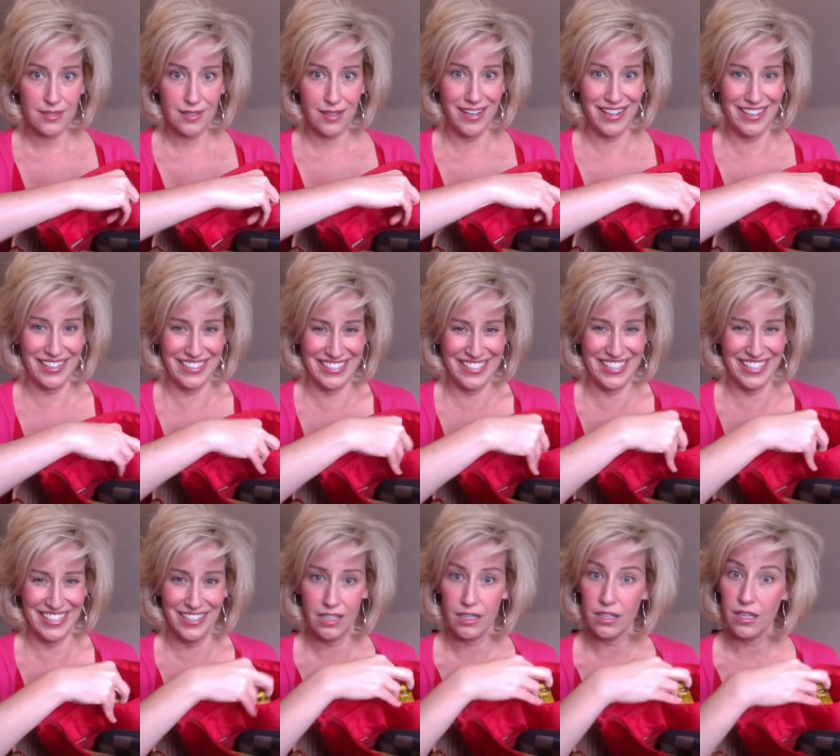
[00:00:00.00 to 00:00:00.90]

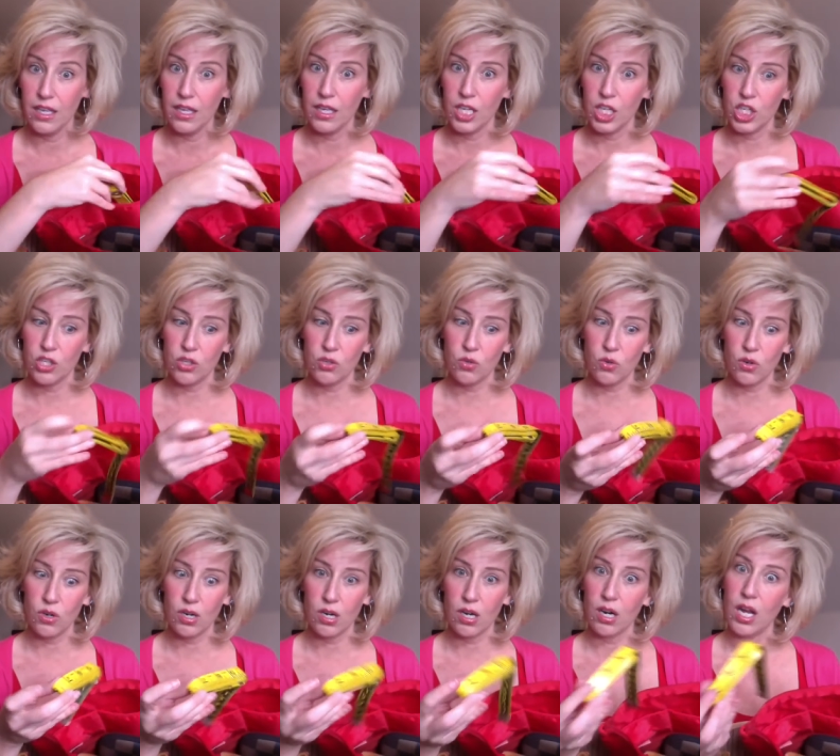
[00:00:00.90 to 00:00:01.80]
like
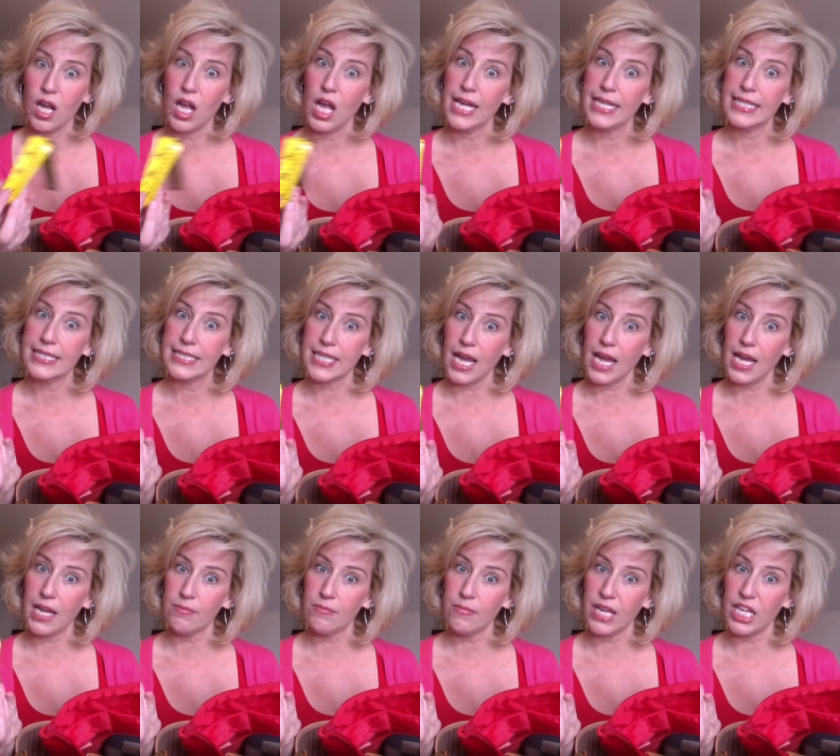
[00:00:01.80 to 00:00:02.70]
your
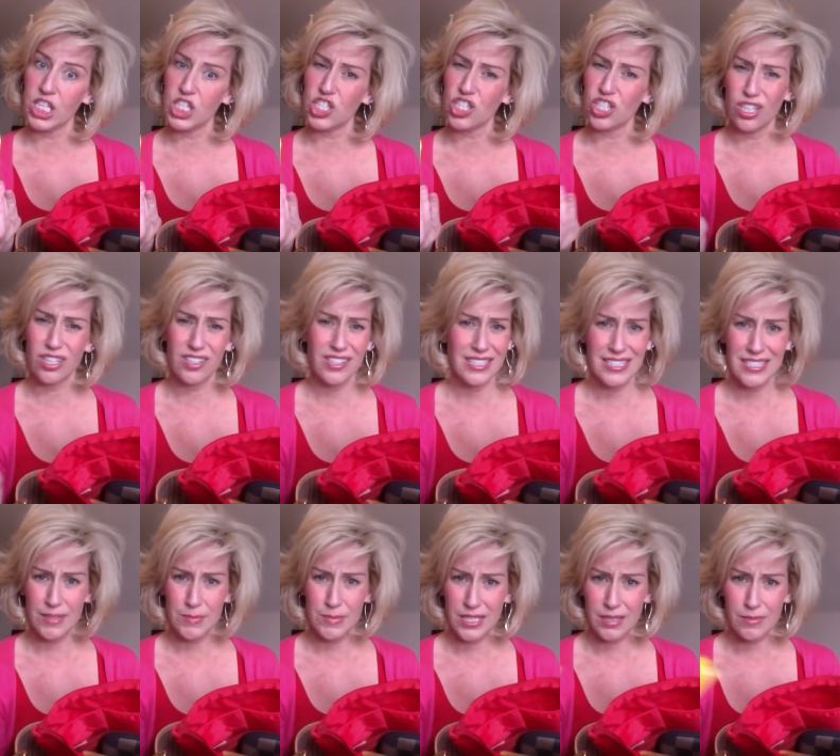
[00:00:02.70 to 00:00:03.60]
tape measure because
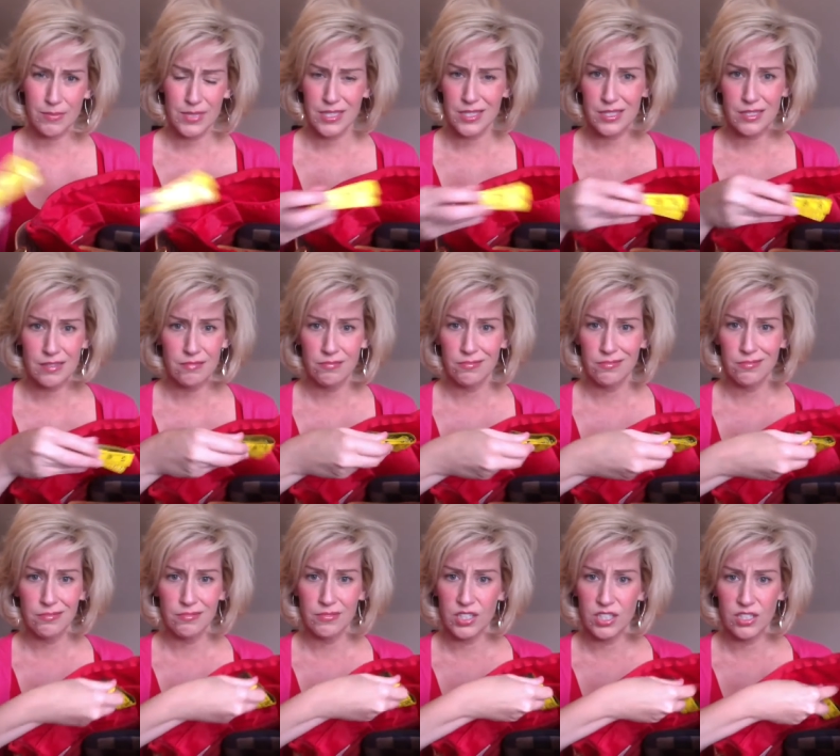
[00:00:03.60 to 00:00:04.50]
sometimes,
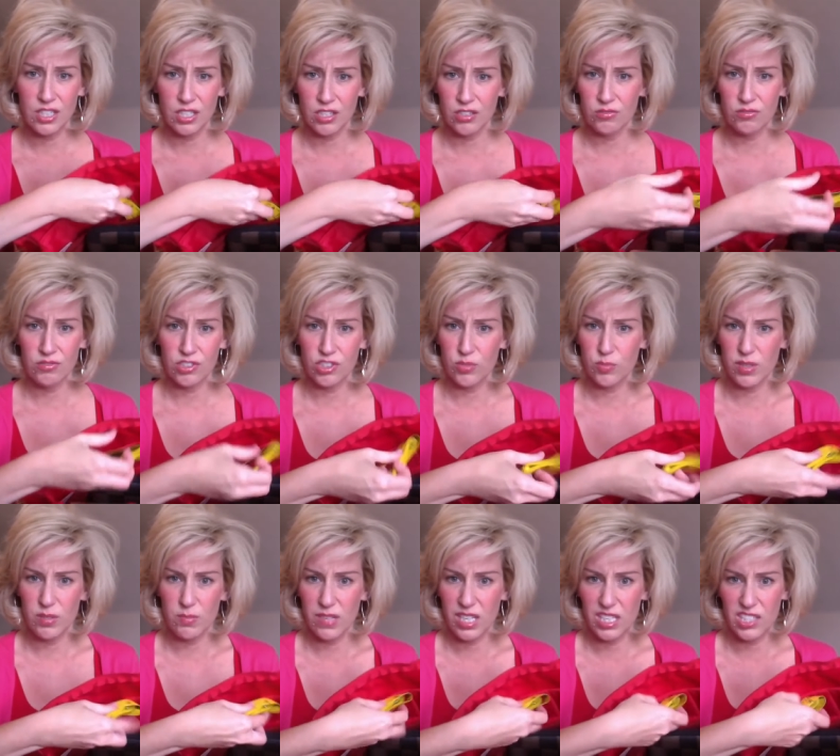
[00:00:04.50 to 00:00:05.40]
you know, you
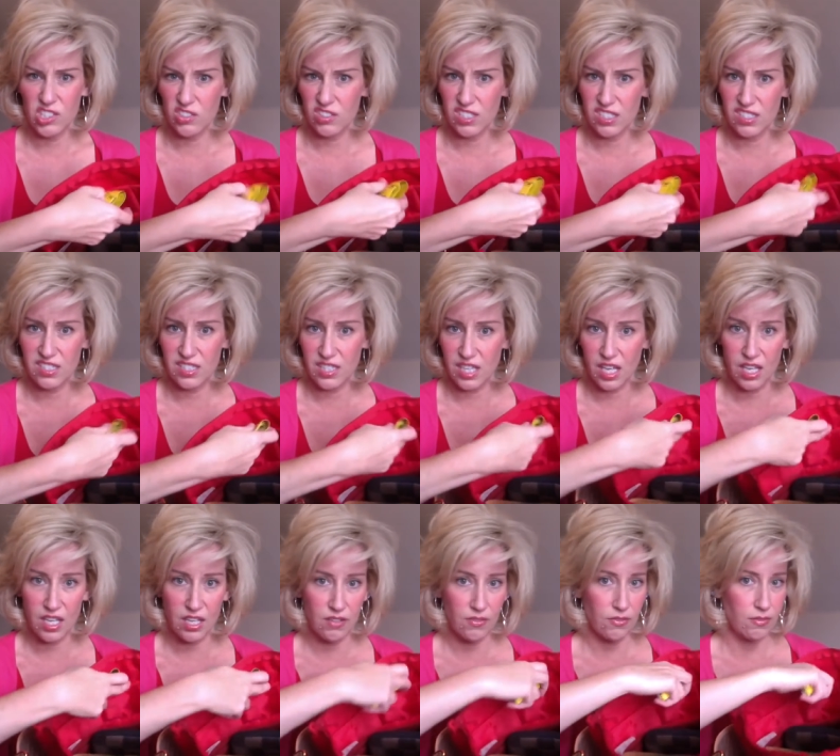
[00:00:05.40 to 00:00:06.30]
be measuring
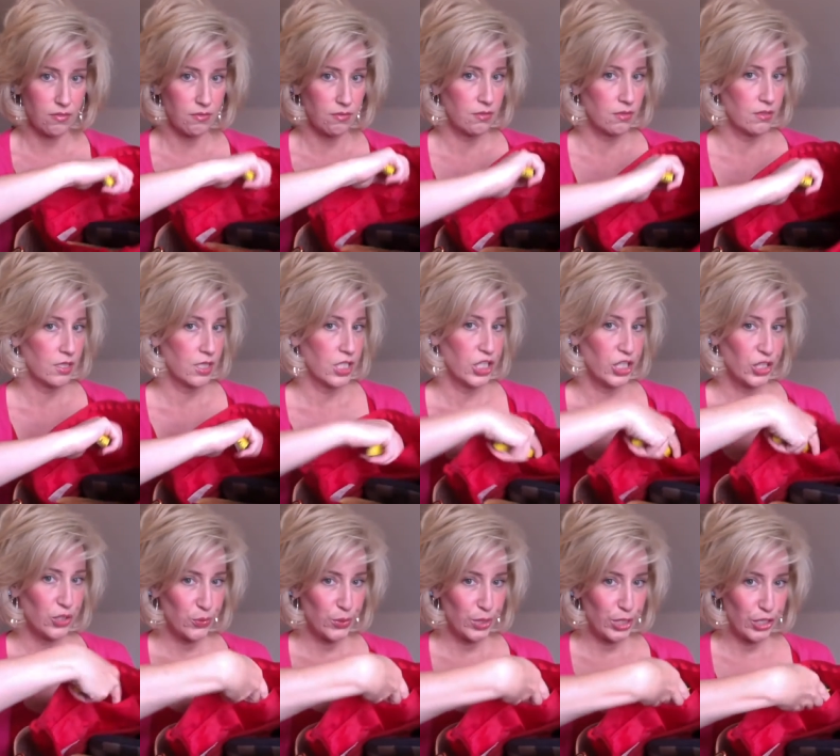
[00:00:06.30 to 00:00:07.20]
stuff
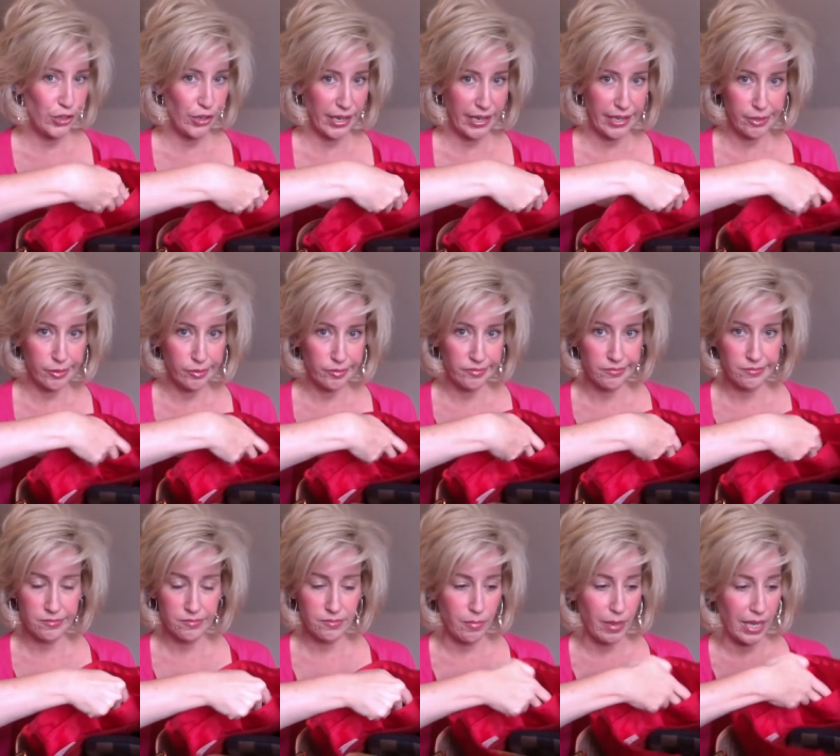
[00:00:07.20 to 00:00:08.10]
when you're out
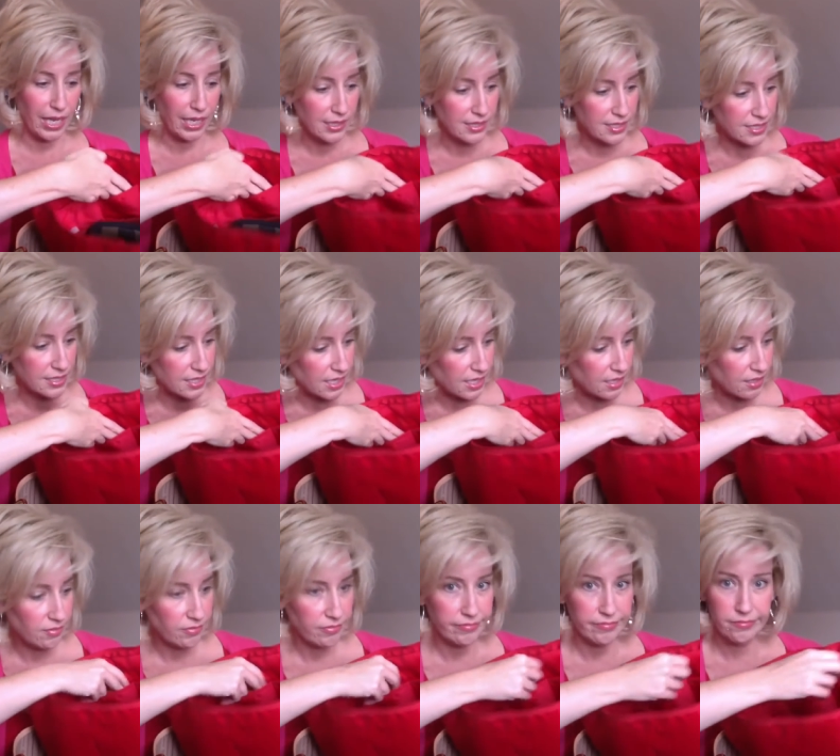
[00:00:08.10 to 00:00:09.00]
buying
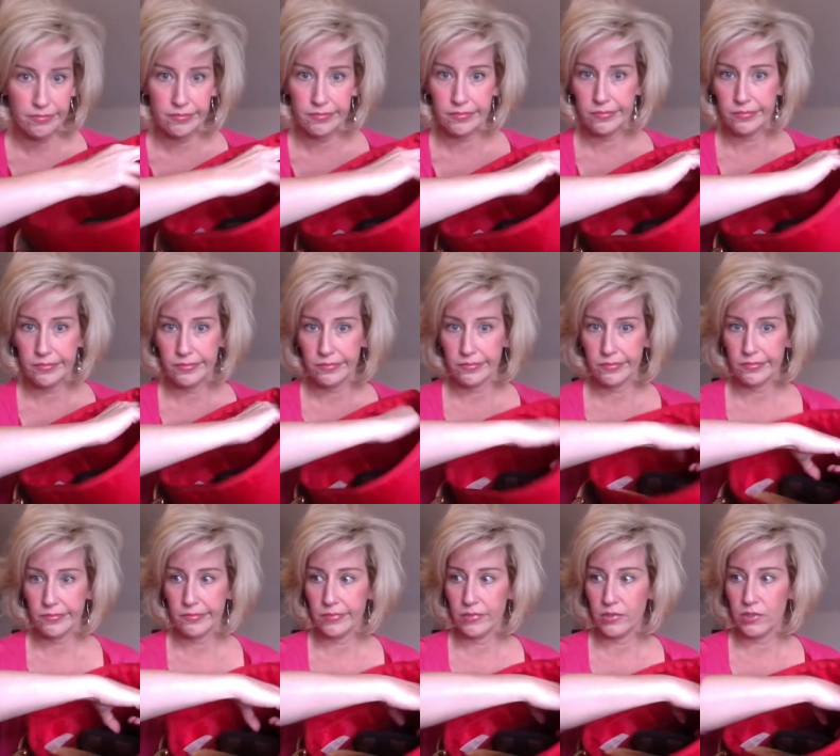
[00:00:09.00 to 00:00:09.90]
stuff.
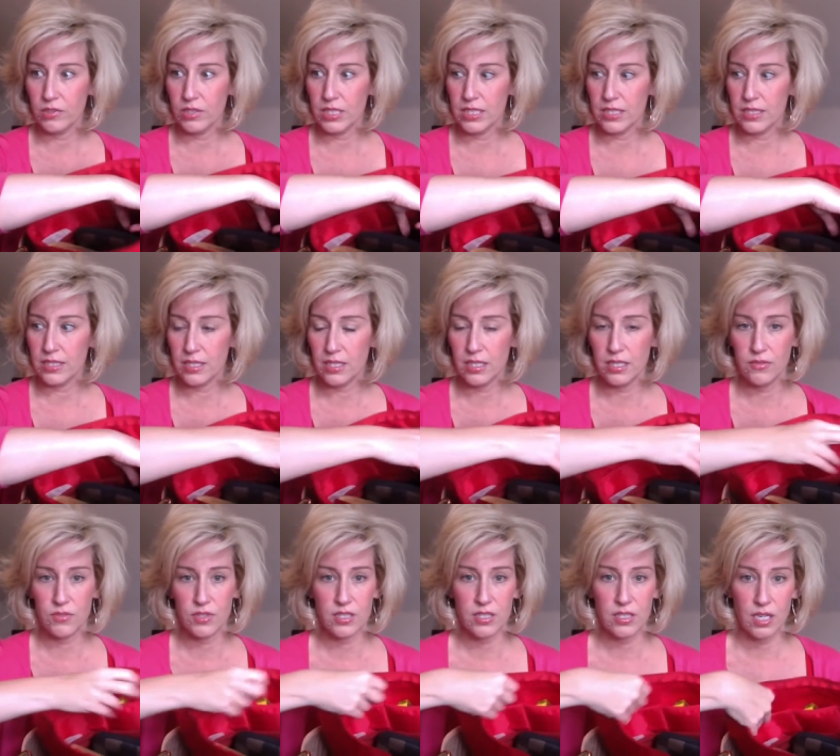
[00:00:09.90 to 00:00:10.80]
You need to see
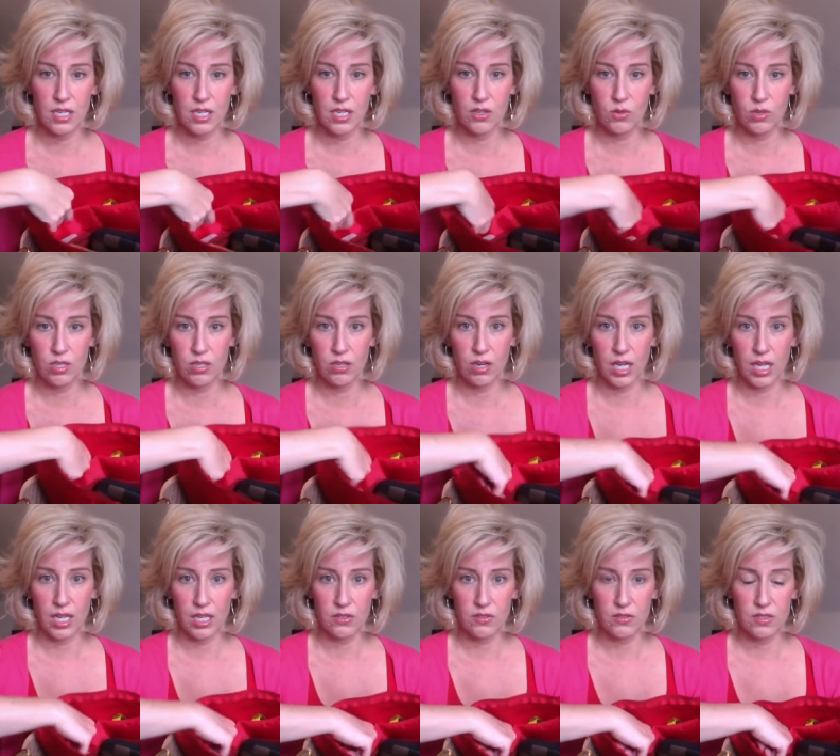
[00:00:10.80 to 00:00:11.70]
if it's going to go in your
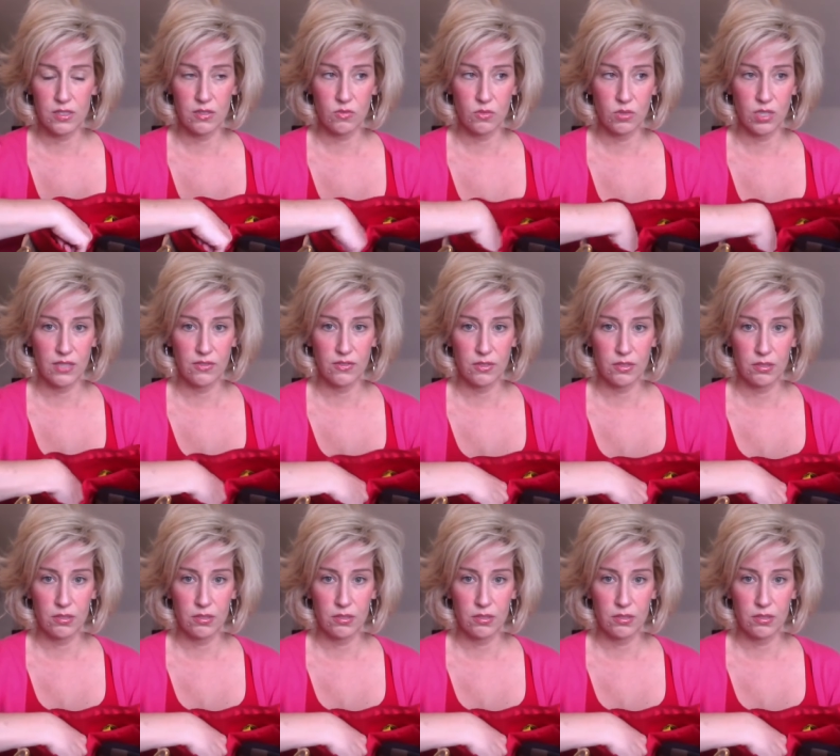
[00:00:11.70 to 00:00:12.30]
house and whatever.